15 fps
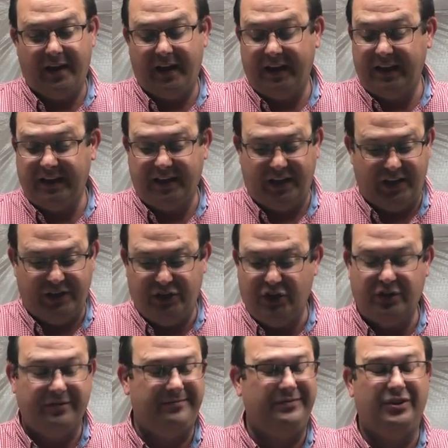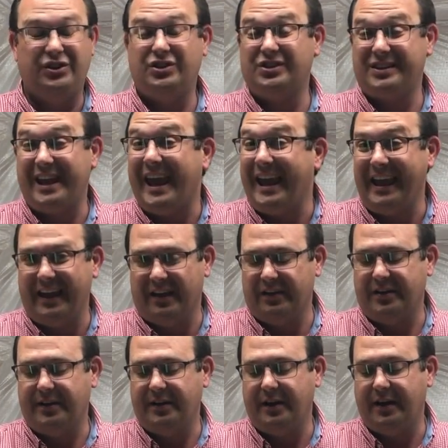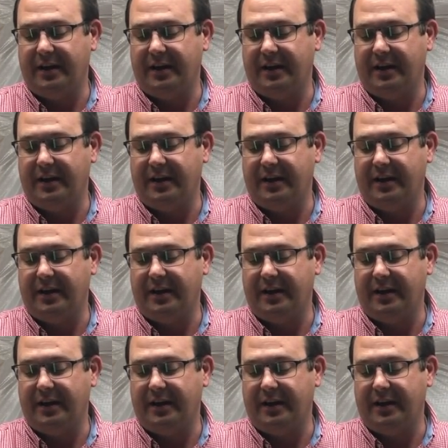You just can't.